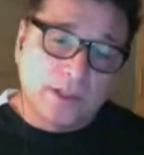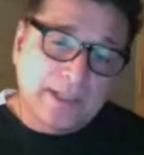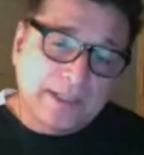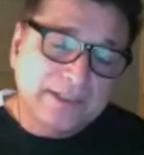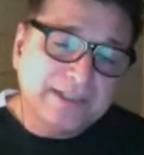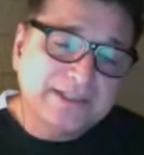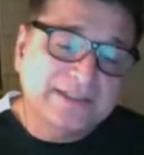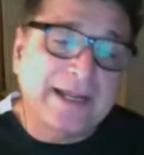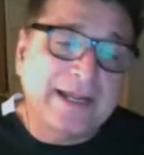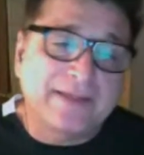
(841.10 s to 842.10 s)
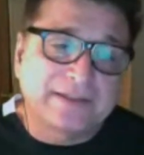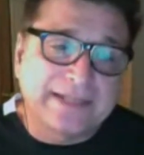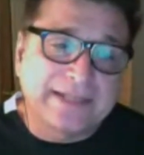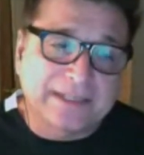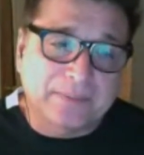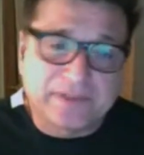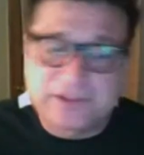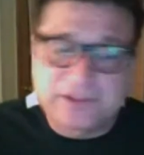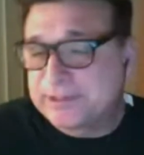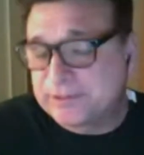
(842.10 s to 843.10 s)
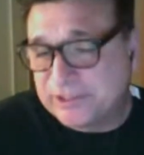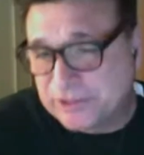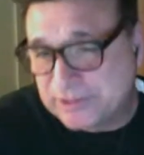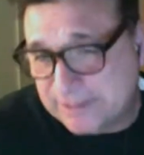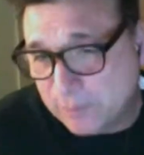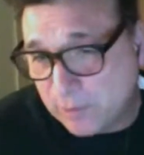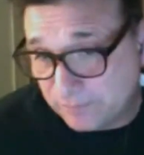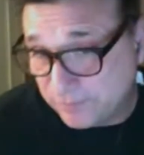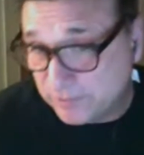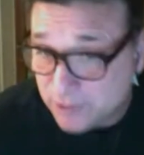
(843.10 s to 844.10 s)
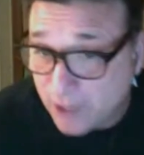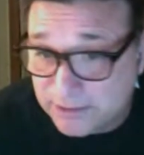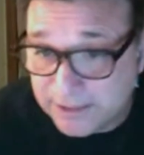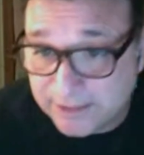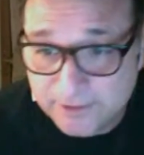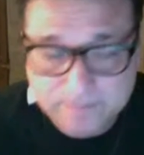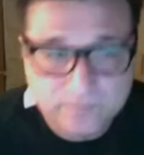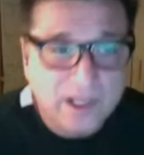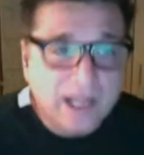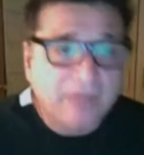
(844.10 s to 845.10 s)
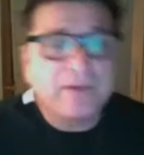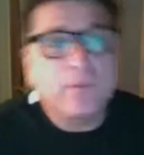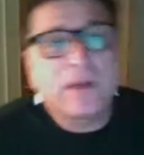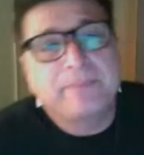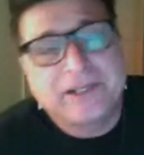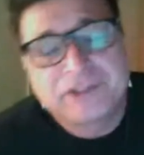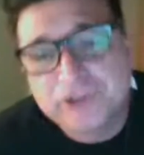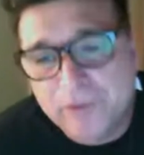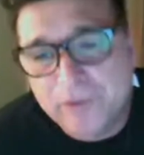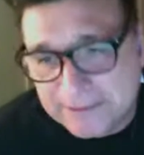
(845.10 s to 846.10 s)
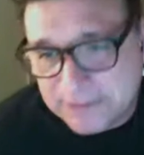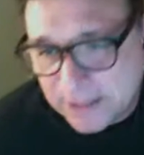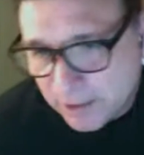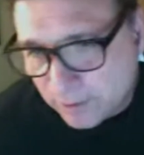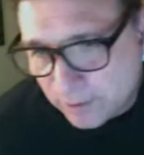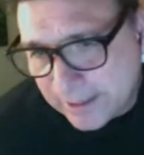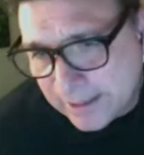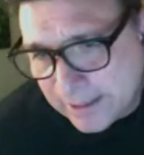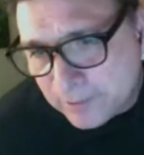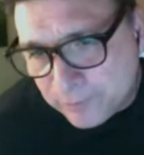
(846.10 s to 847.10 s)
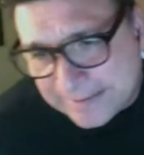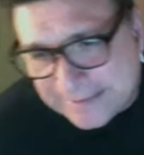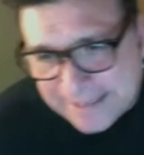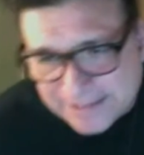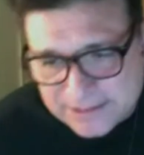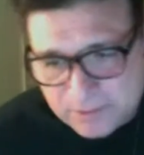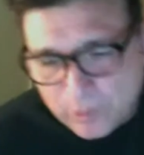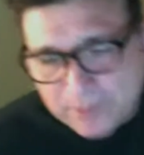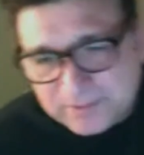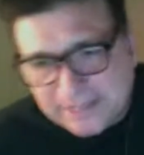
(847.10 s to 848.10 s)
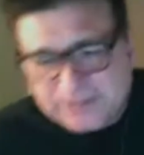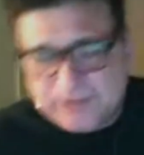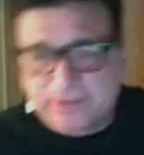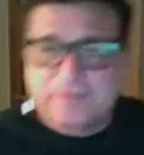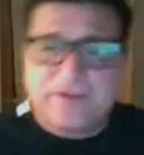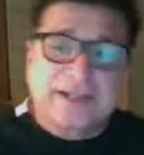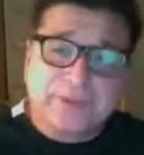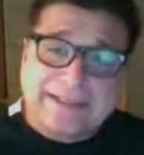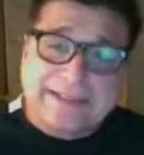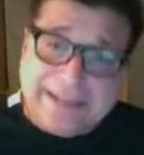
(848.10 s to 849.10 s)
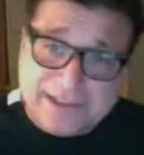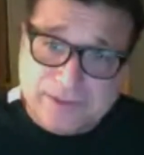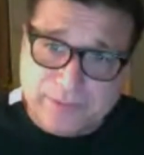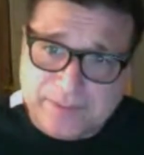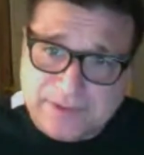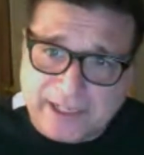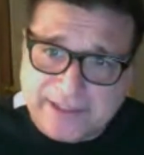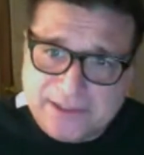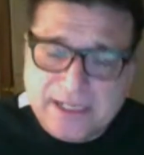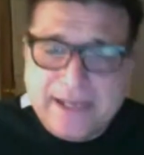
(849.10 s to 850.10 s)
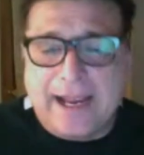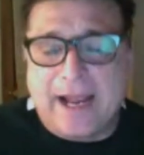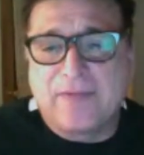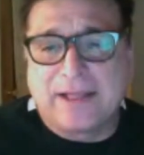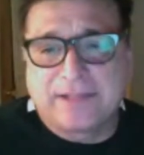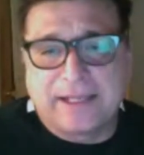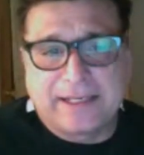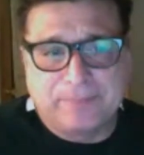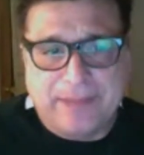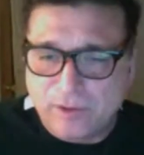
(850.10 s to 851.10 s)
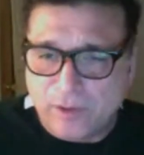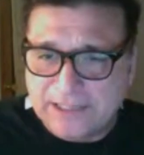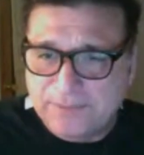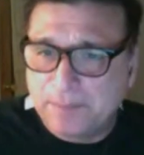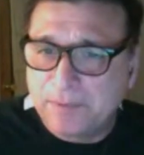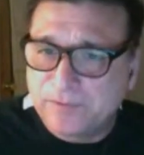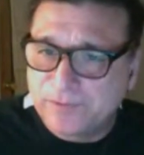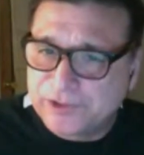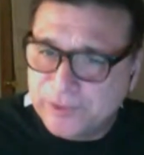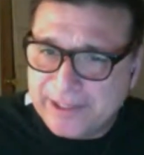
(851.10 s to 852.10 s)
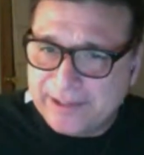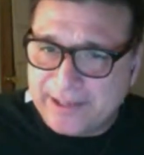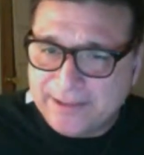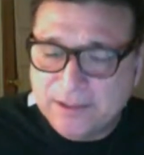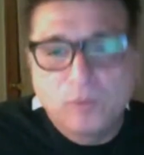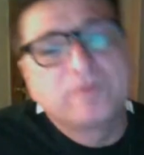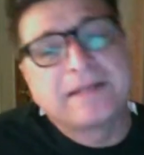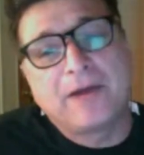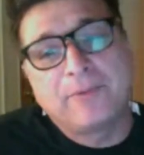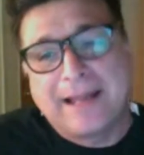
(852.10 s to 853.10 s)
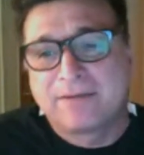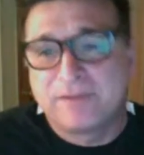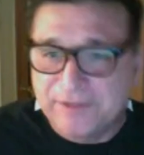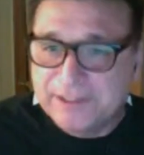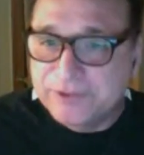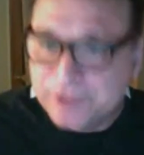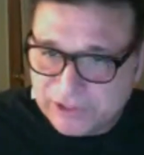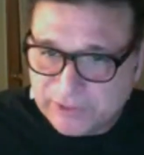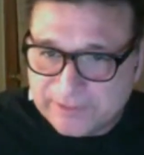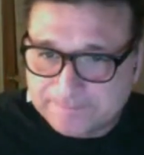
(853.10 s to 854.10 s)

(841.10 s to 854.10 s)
let's say that the next step in this regulation is they want to filter content. If they want to make sure that rated X websites are in fact rated X websites and that they can penalize people for doing that, well, now we have the vehicles to do it.